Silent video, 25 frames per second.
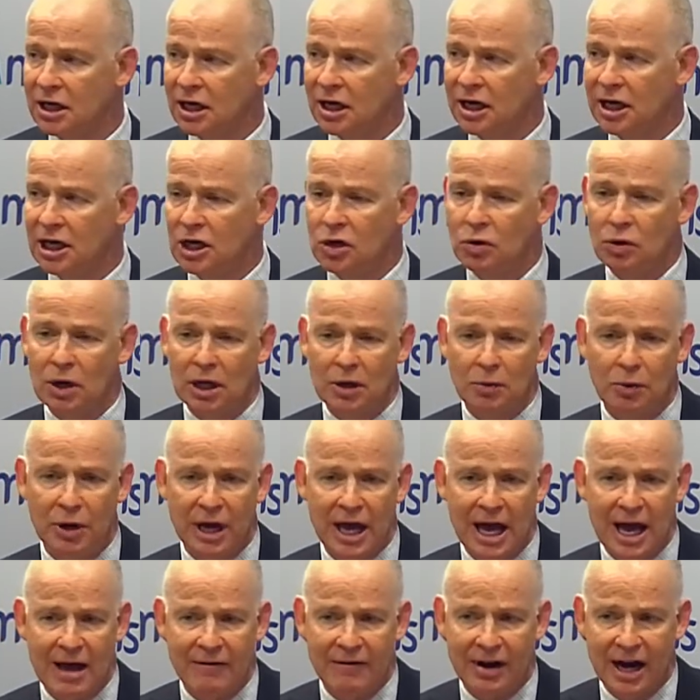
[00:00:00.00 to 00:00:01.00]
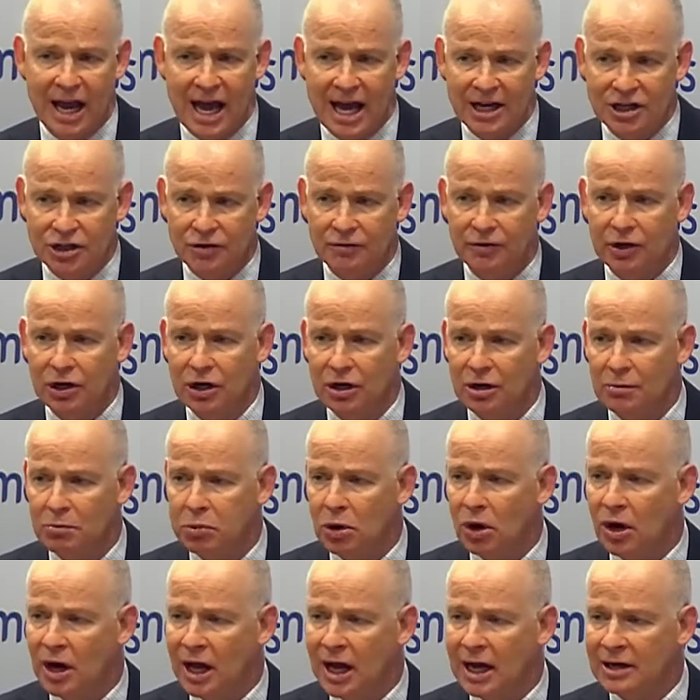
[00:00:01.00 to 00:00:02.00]
Equally, we have an adjuvanted
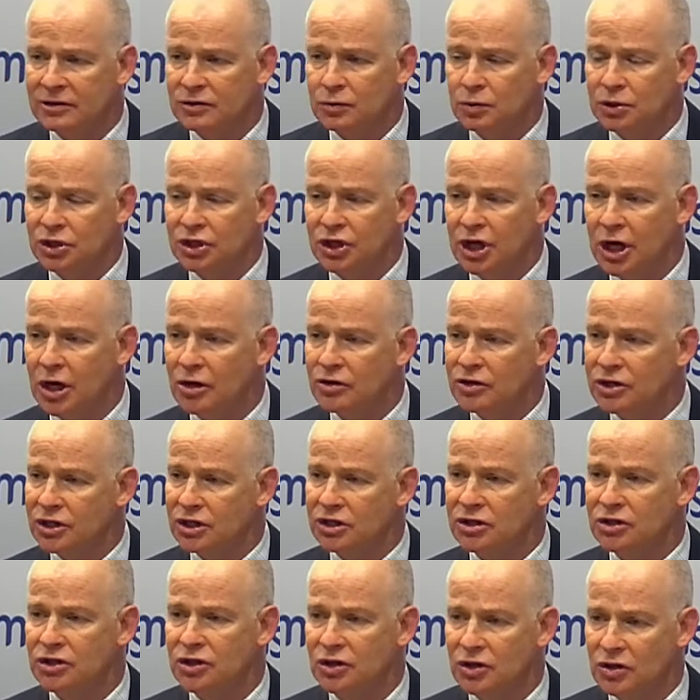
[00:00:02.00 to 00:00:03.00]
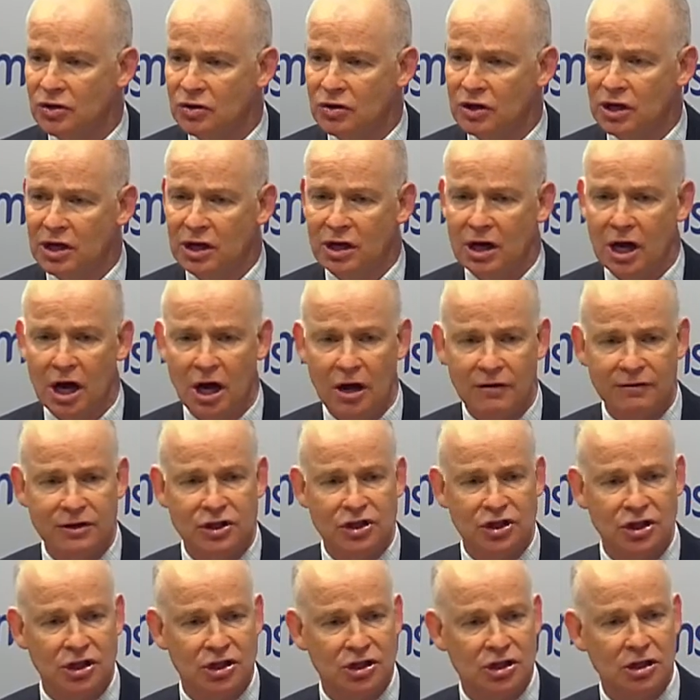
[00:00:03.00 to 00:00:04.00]
product which goes into the over
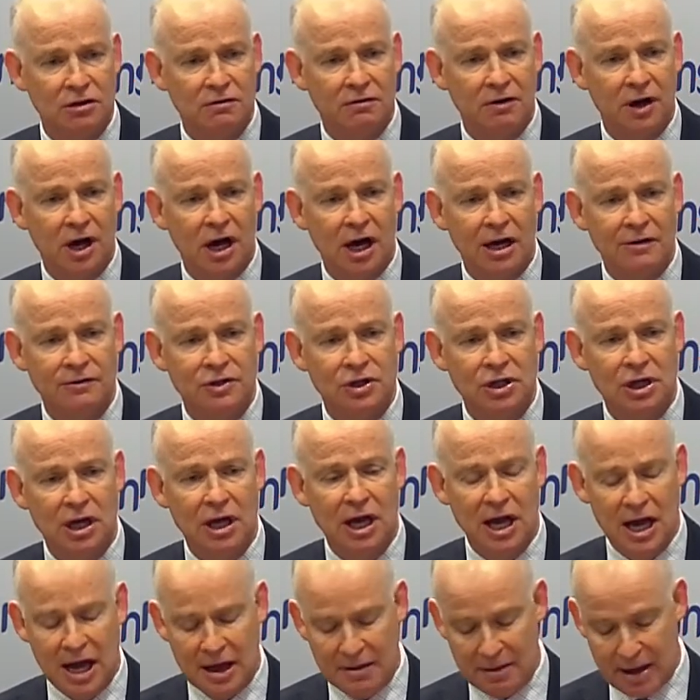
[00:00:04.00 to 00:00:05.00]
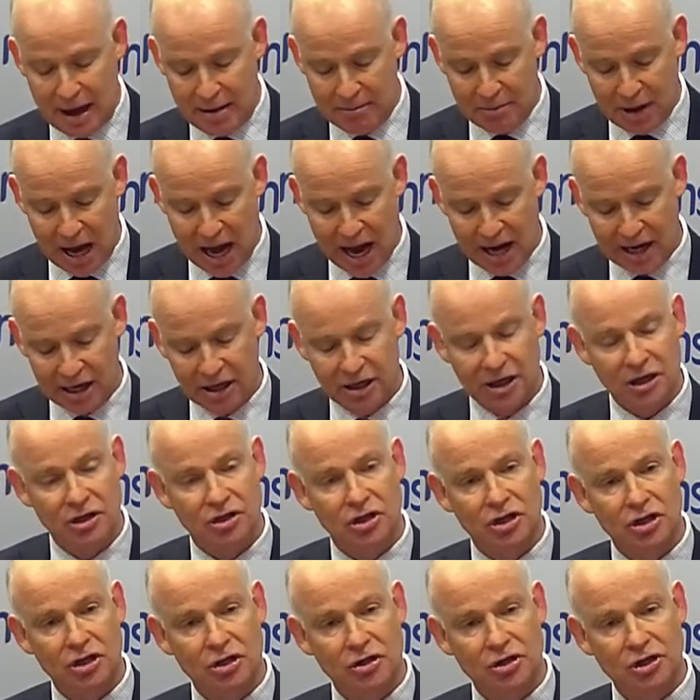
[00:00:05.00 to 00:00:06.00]
65s, and that market
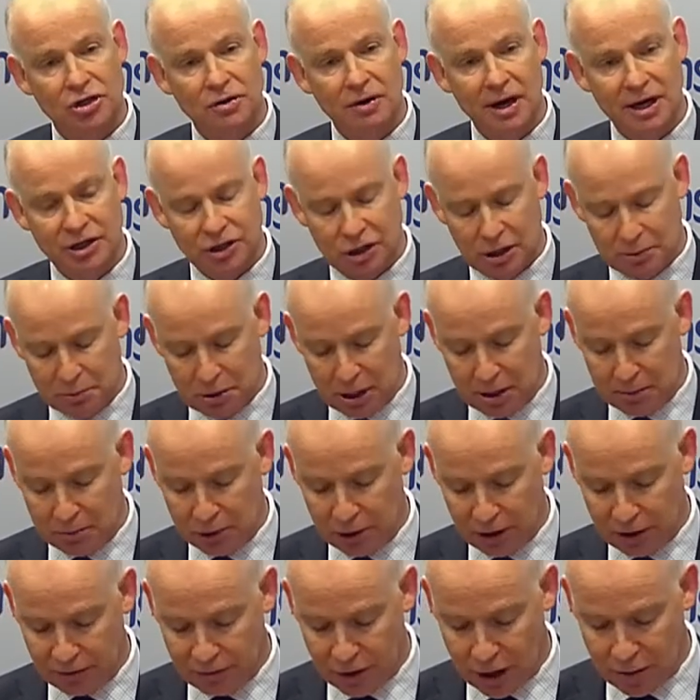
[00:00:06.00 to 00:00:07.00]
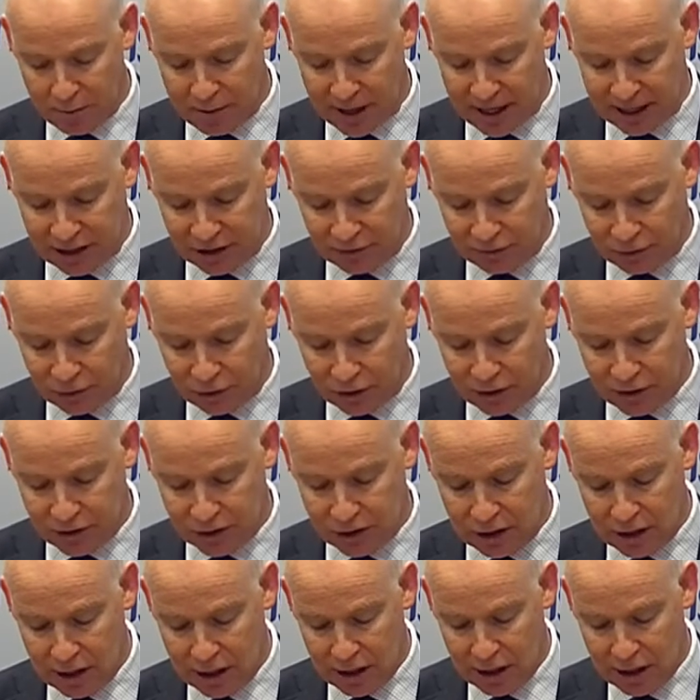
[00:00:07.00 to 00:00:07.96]
continues to actually be pretty robust for us.